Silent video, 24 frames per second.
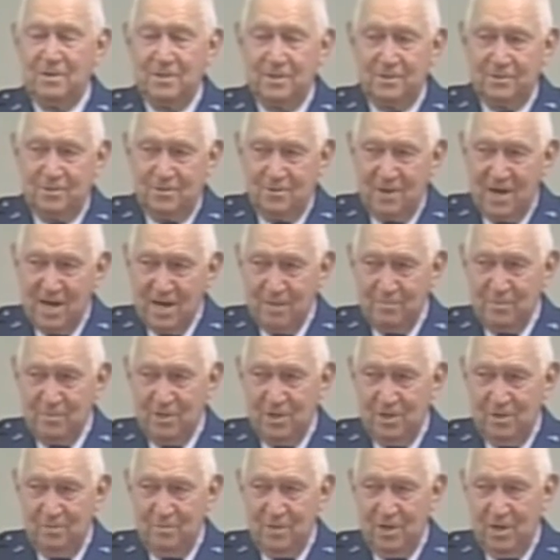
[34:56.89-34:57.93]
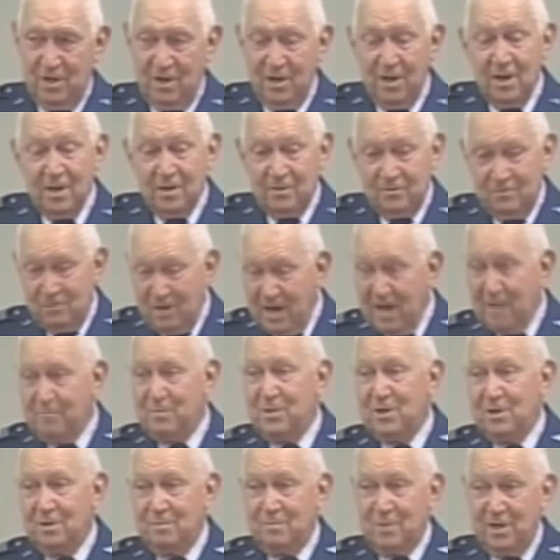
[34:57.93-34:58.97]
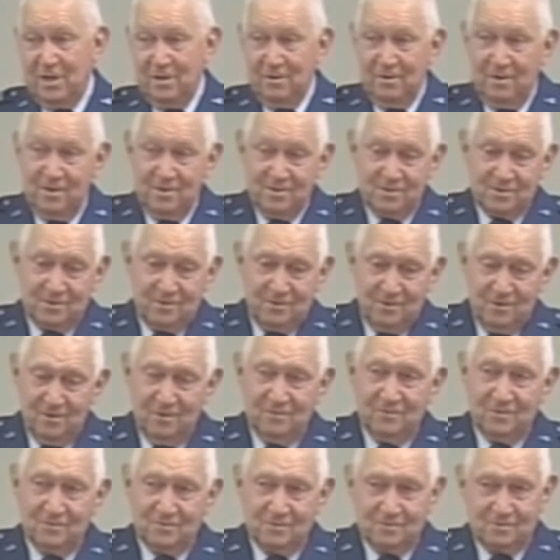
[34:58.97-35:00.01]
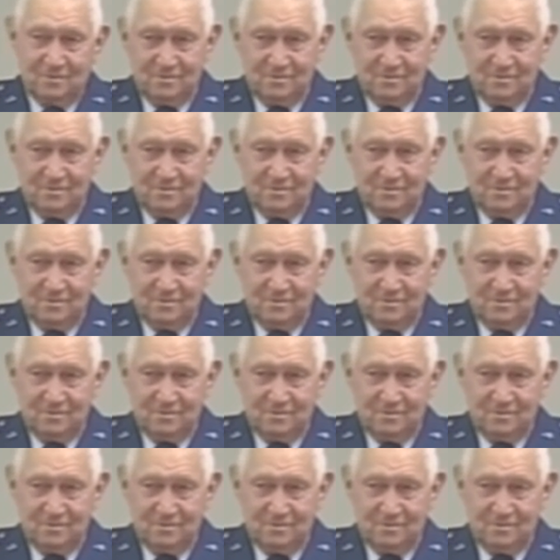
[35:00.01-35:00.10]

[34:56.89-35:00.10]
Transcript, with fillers: uh, dry beriberi. Dry beriberi is a nervous,